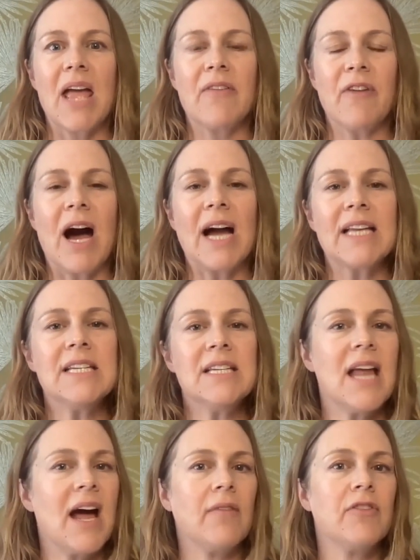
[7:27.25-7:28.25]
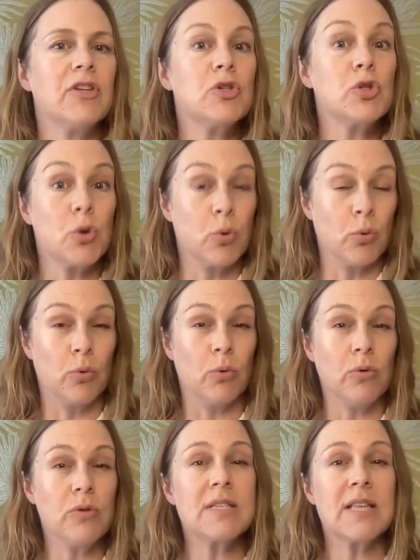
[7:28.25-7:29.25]
if I didn't have the
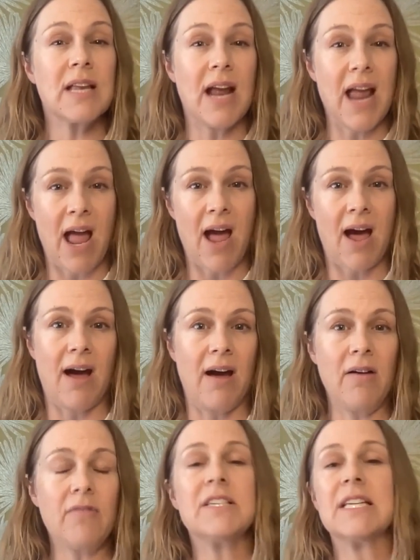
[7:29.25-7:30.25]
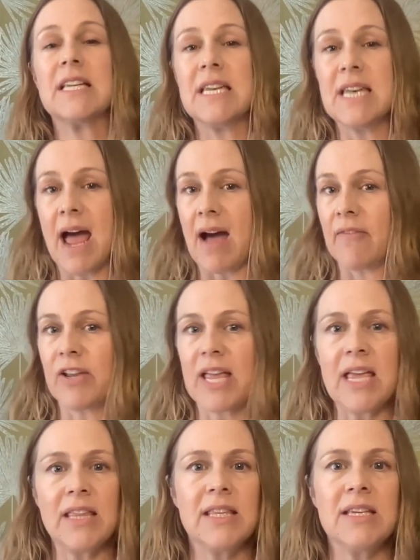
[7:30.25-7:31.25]
tools that I have to
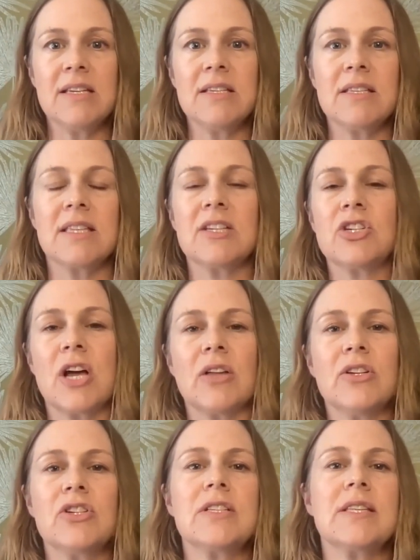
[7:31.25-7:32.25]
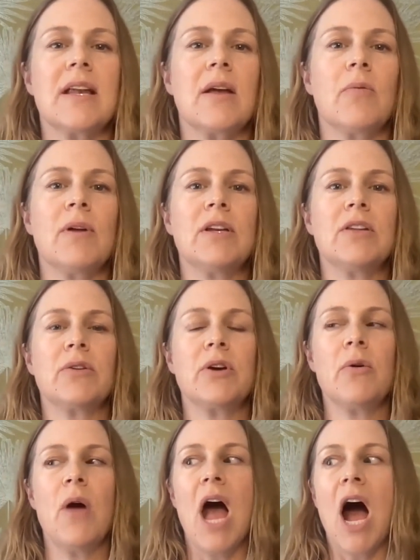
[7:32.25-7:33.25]
navigate the challenges that I went
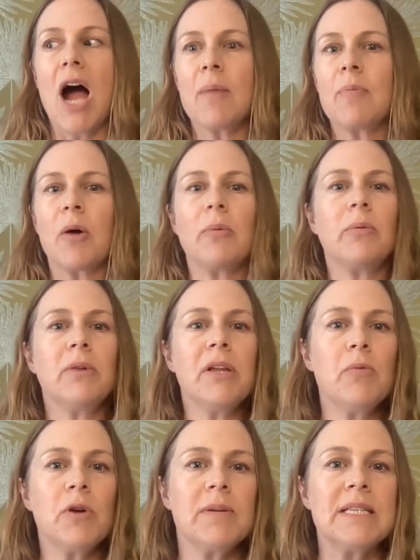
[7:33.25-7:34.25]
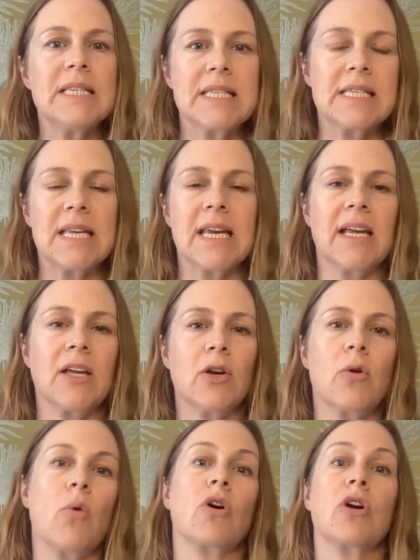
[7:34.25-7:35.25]
through, I probably would have been sitting in
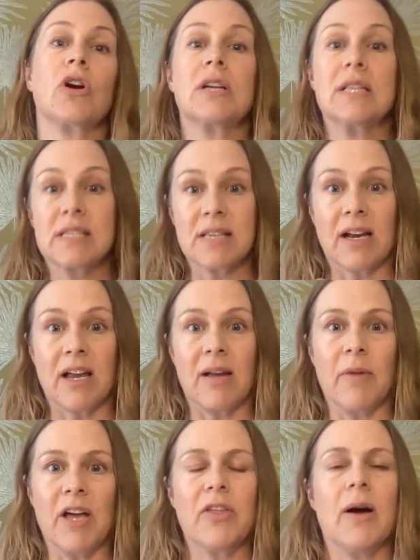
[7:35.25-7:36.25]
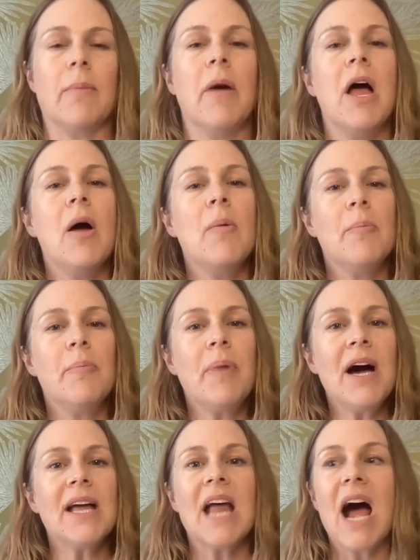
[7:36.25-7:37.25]
a corner sucking my thumb.
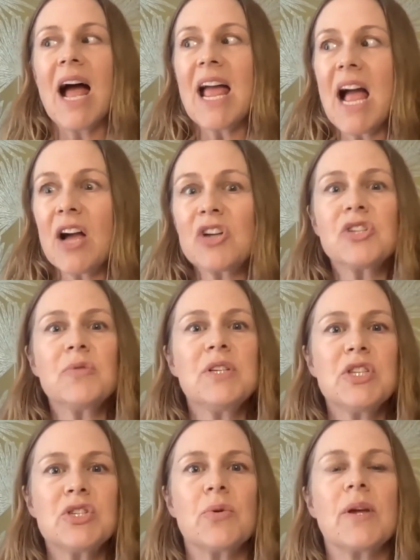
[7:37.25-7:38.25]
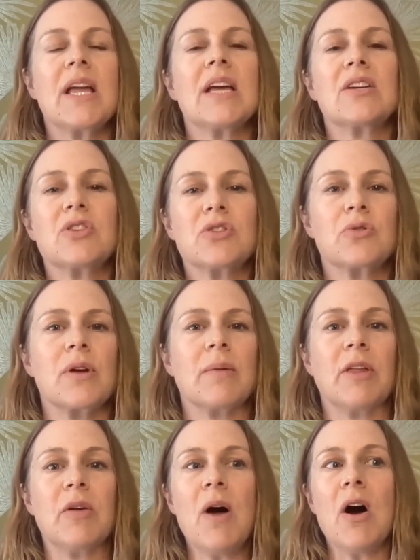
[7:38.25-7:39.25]
But I actually was doing
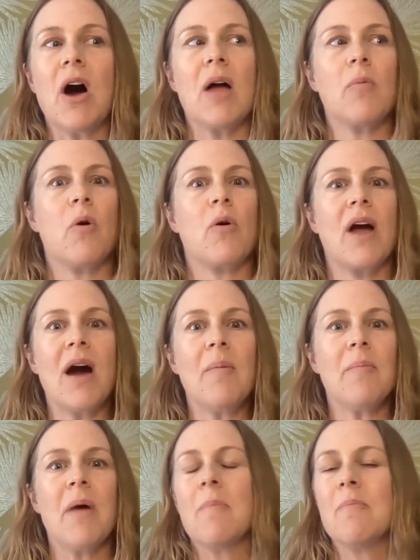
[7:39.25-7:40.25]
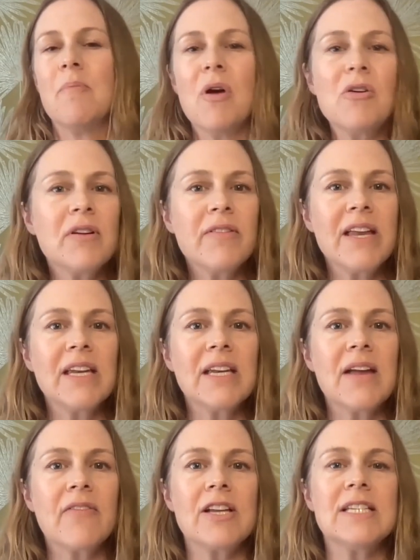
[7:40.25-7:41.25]
extremely well. I woke up
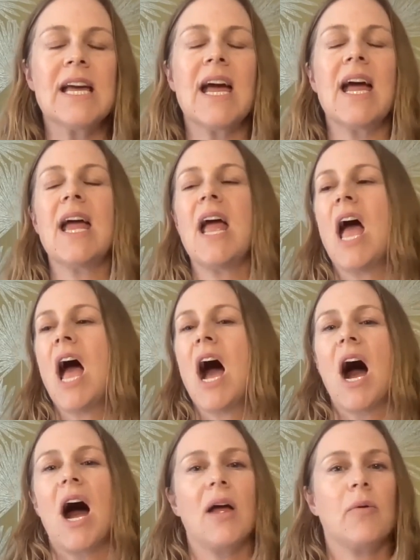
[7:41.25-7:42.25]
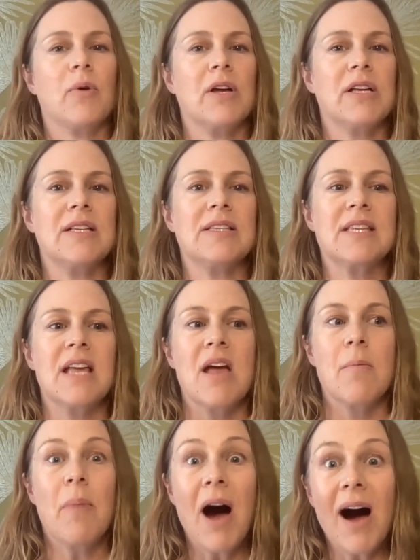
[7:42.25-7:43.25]
motivated every day. I was
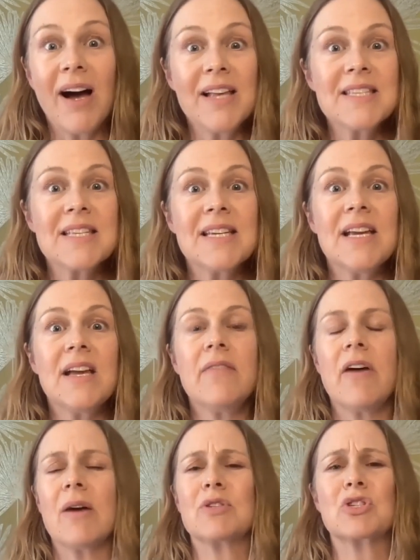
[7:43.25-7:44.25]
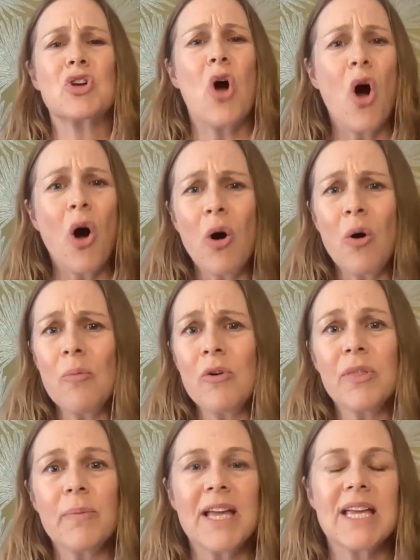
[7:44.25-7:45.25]
positive. I was calm
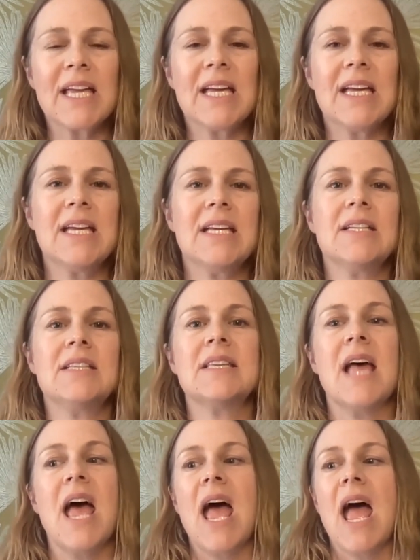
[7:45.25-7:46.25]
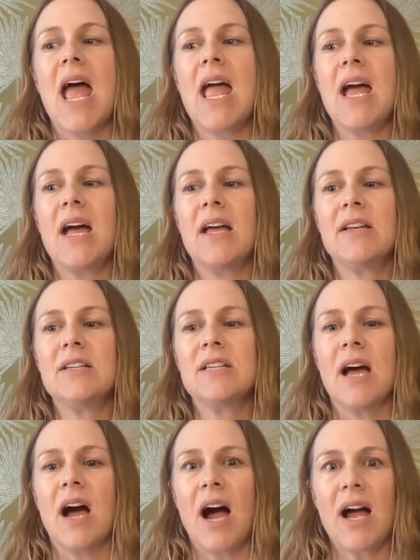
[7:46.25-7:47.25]
with my kids. And
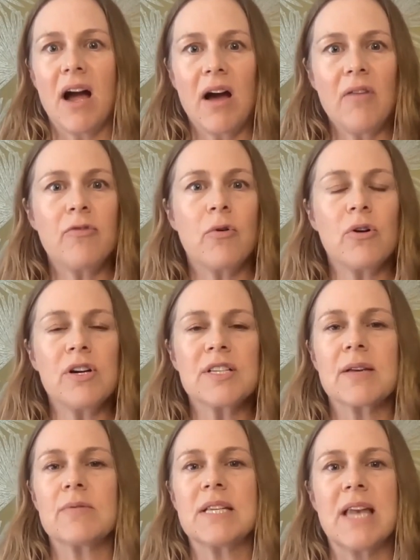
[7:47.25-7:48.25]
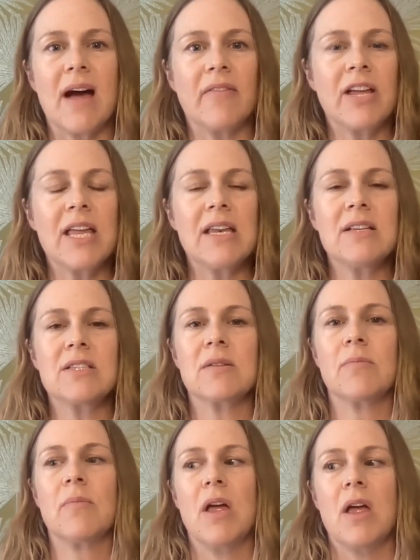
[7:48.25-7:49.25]
of course, I was navigating
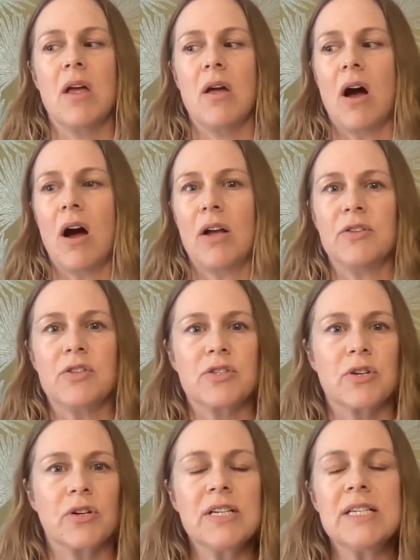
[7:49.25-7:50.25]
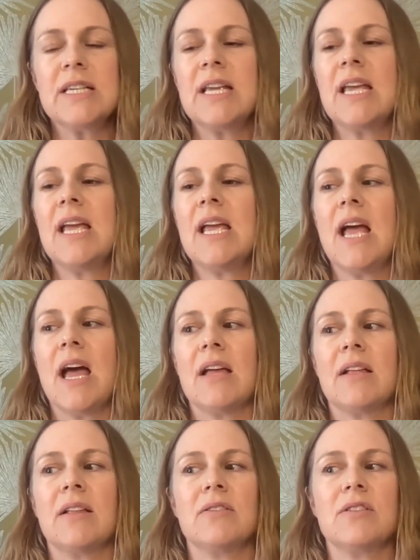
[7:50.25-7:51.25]
some uncertainty
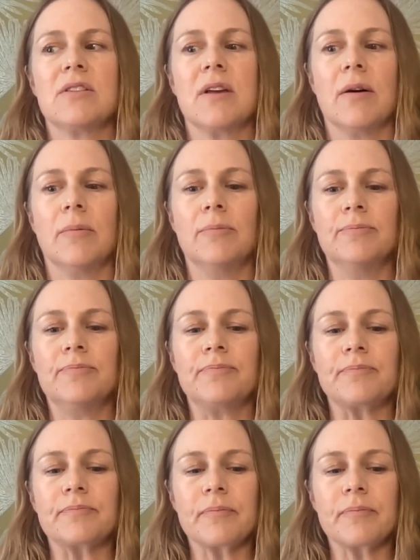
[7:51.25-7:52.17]
and some